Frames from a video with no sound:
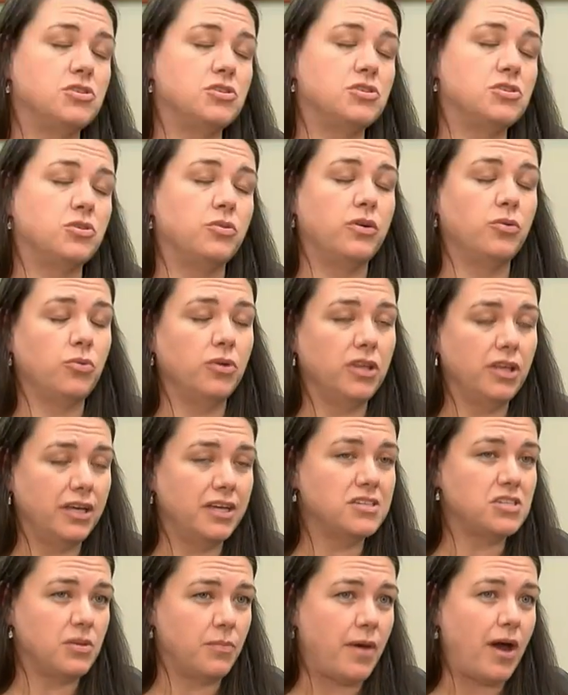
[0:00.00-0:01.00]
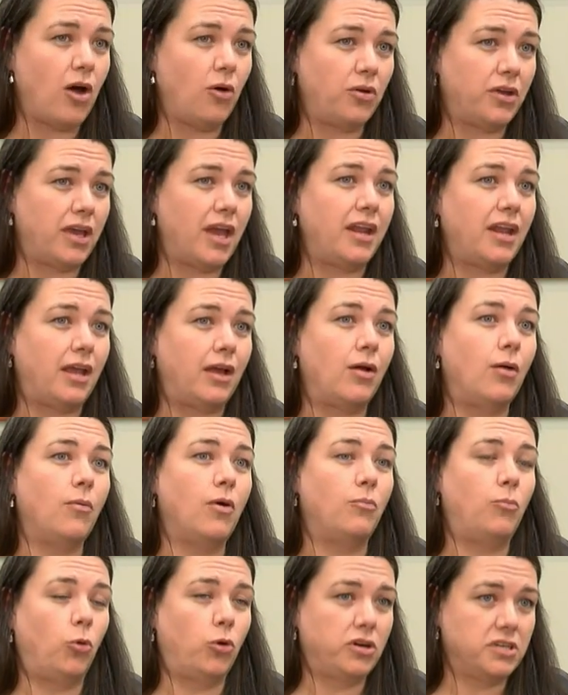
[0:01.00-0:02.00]
So it really is about getting
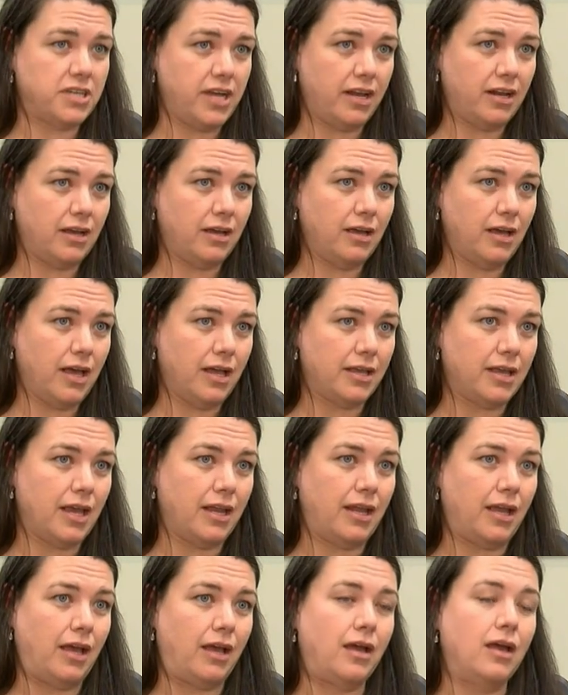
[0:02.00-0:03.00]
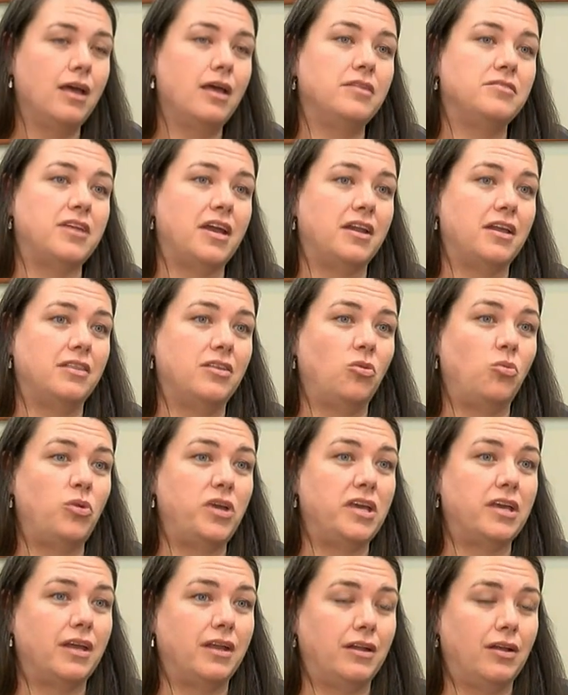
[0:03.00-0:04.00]
more data and getting data that
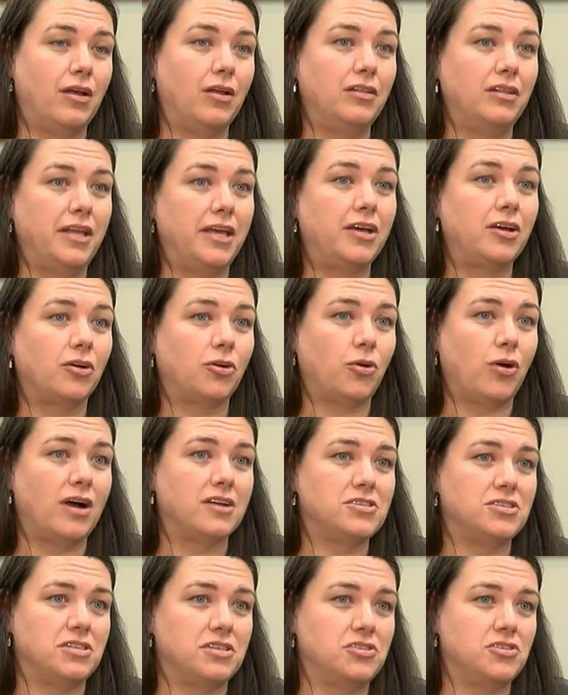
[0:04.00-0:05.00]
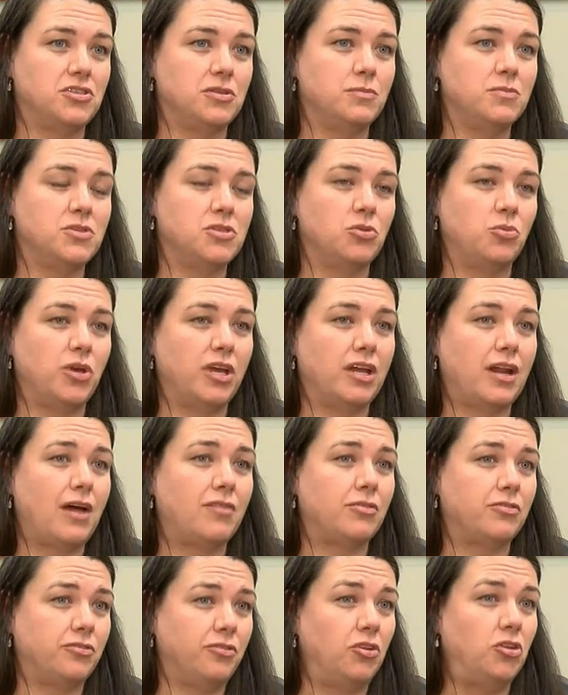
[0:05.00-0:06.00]
we can link across systems so we can
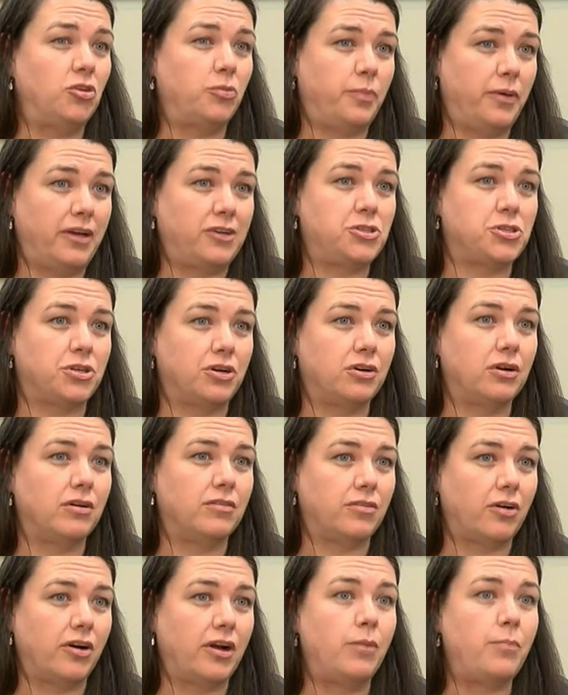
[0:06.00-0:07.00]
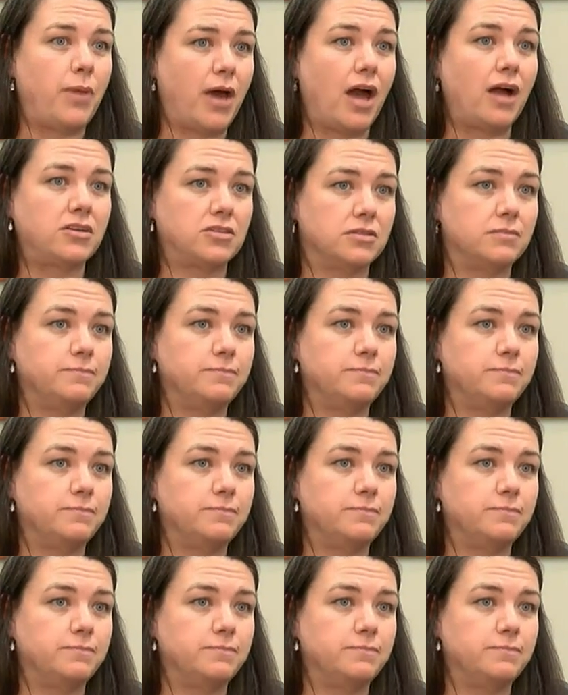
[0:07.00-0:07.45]
have a fuller picture of our impact.